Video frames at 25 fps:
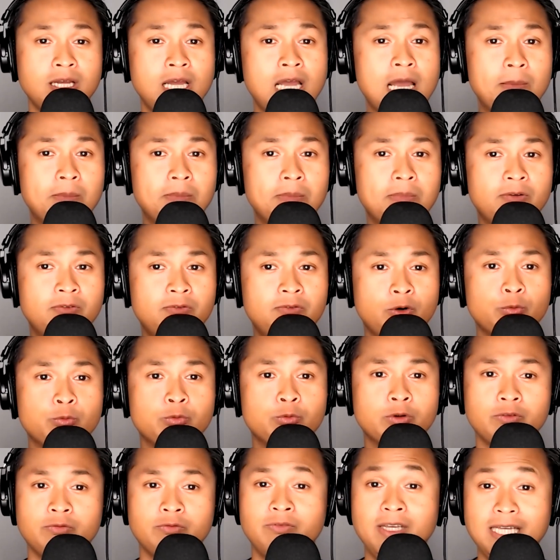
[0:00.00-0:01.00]
before
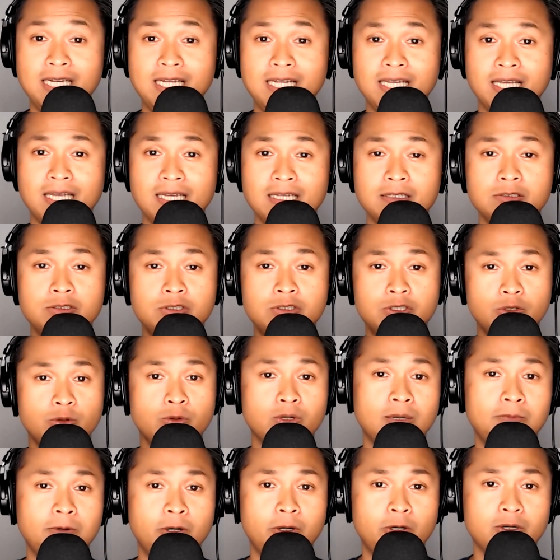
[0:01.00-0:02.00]
revealing it to an
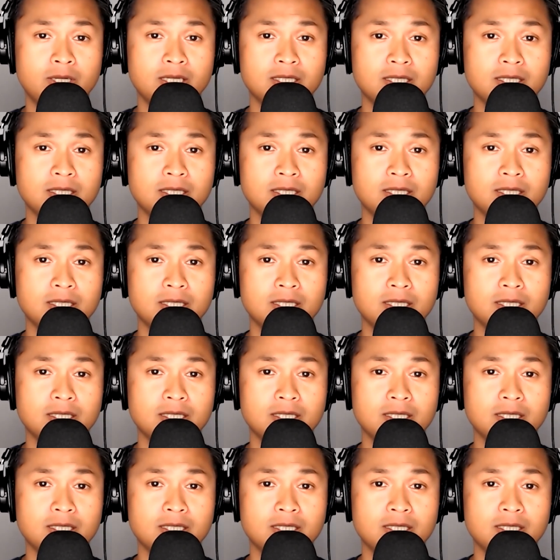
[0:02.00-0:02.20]
opponent.